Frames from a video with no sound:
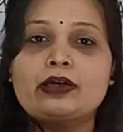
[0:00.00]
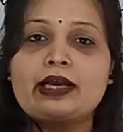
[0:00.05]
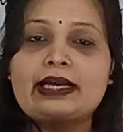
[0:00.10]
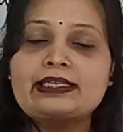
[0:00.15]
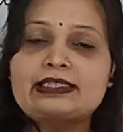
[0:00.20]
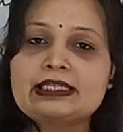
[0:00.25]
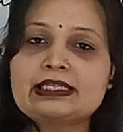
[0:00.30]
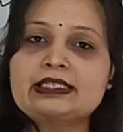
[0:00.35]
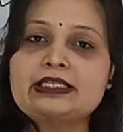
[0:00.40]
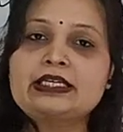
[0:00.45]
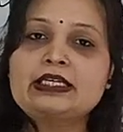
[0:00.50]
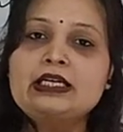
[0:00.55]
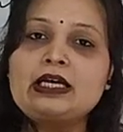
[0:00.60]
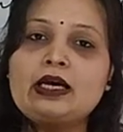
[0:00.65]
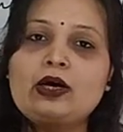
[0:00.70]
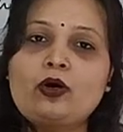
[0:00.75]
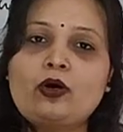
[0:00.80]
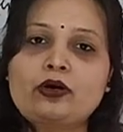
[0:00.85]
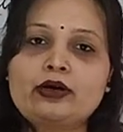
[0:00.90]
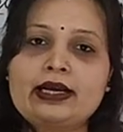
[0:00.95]

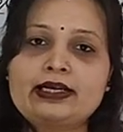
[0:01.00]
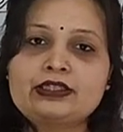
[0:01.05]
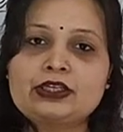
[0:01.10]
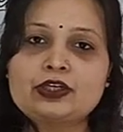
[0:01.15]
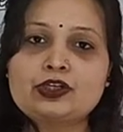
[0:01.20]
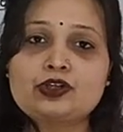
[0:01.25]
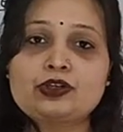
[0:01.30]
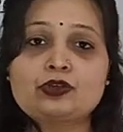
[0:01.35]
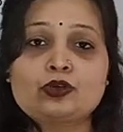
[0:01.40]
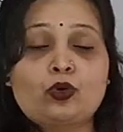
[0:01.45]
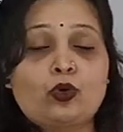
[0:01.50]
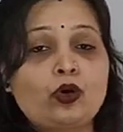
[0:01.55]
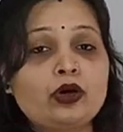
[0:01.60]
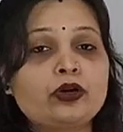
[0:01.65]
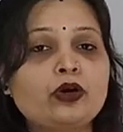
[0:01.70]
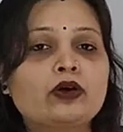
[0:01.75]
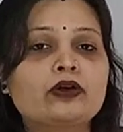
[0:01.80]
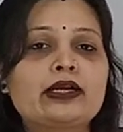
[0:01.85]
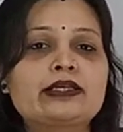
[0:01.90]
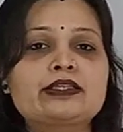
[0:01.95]
existing organizations,
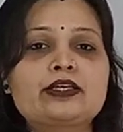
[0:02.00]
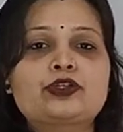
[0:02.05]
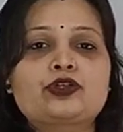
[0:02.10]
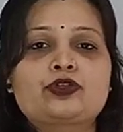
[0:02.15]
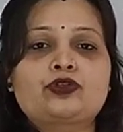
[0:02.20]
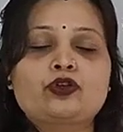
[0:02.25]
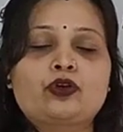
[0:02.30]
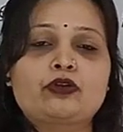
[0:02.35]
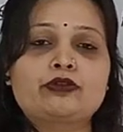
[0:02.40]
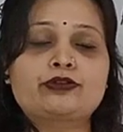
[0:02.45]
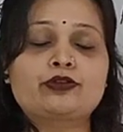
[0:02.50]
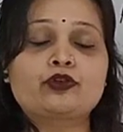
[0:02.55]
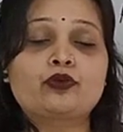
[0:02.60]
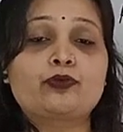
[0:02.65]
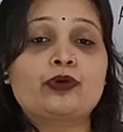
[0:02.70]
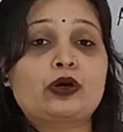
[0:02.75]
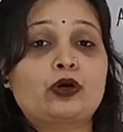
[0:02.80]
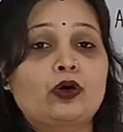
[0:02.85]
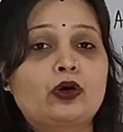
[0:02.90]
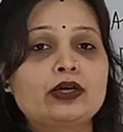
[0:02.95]
old organizations also,
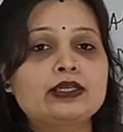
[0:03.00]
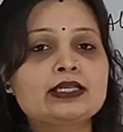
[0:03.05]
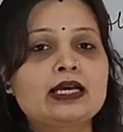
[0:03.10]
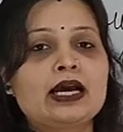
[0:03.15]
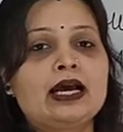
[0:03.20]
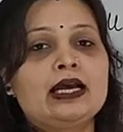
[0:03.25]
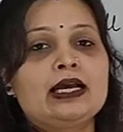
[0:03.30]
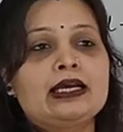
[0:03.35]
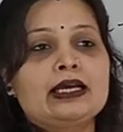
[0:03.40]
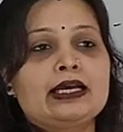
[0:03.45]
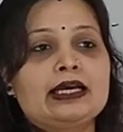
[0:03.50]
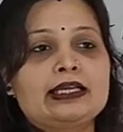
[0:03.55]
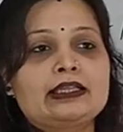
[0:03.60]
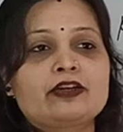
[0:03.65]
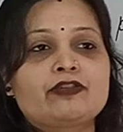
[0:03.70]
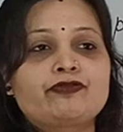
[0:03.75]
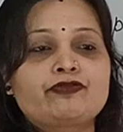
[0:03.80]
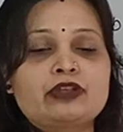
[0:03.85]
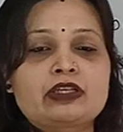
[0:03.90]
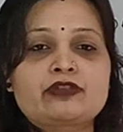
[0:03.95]
because in
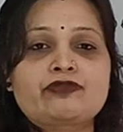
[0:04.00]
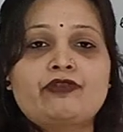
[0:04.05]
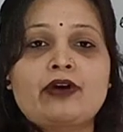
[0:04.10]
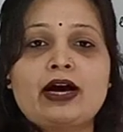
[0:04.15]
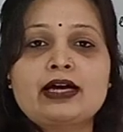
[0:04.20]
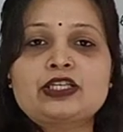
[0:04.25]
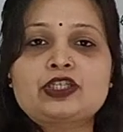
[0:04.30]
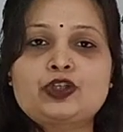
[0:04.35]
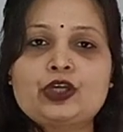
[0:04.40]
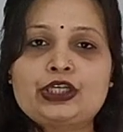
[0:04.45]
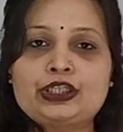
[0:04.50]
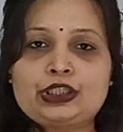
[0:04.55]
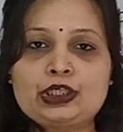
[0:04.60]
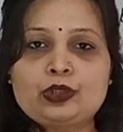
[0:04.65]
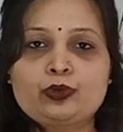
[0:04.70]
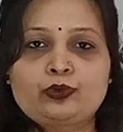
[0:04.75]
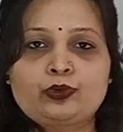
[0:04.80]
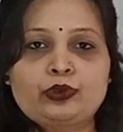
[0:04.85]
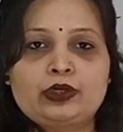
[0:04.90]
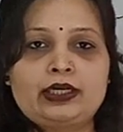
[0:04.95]
this fast
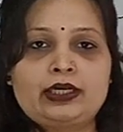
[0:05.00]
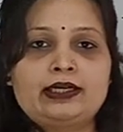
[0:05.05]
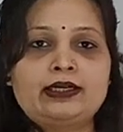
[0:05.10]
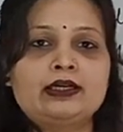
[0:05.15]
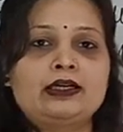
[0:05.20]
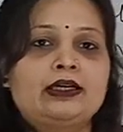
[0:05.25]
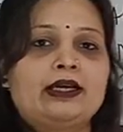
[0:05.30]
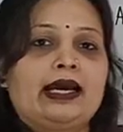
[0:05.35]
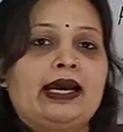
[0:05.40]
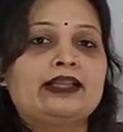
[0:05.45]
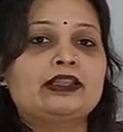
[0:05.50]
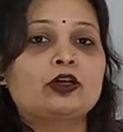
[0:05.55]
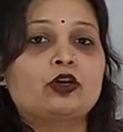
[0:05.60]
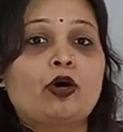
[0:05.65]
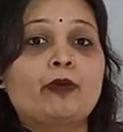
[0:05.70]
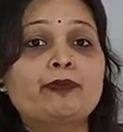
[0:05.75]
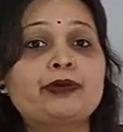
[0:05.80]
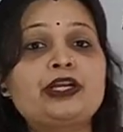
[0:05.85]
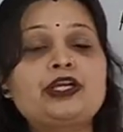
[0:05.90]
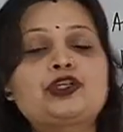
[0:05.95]
changing world and the
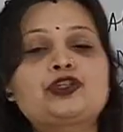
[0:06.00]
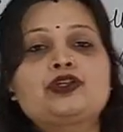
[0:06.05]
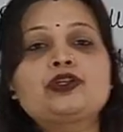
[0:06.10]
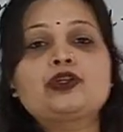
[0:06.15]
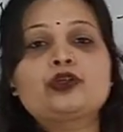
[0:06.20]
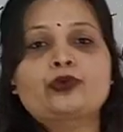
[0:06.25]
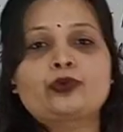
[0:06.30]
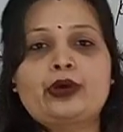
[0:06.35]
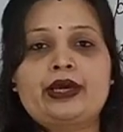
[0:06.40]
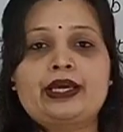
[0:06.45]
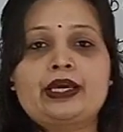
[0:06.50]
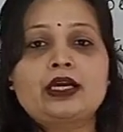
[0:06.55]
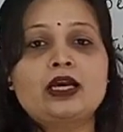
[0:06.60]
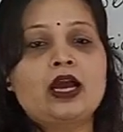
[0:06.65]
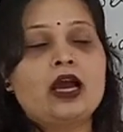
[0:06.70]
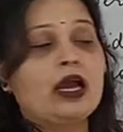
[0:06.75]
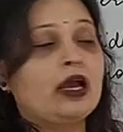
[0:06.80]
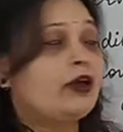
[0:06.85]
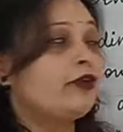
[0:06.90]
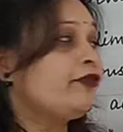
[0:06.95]
competition growing,
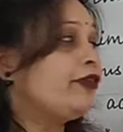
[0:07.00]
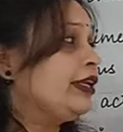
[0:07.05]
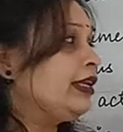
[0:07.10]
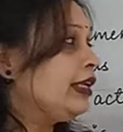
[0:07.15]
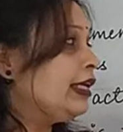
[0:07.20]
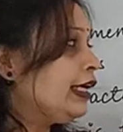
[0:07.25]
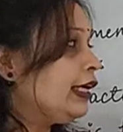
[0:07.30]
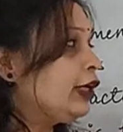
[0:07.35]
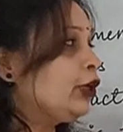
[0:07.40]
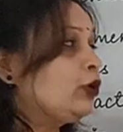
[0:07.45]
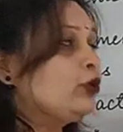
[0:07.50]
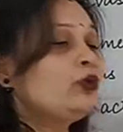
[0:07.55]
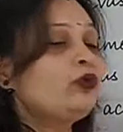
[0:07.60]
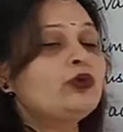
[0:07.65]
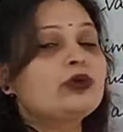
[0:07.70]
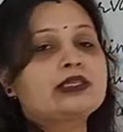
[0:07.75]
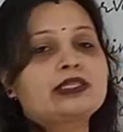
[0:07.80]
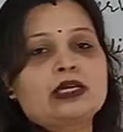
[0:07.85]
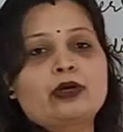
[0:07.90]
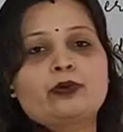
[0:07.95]
we need
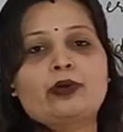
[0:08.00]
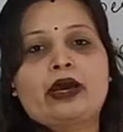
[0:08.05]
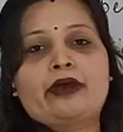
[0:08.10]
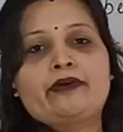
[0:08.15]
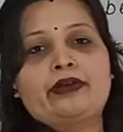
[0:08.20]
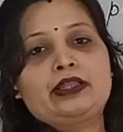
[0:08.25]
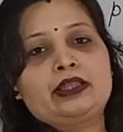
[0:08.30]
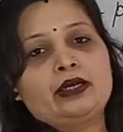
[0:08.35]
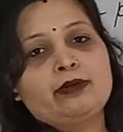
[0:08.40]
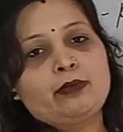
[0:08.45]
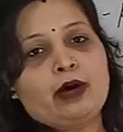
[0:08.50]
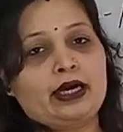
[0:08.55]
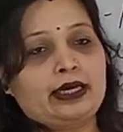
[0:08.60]
to survive in the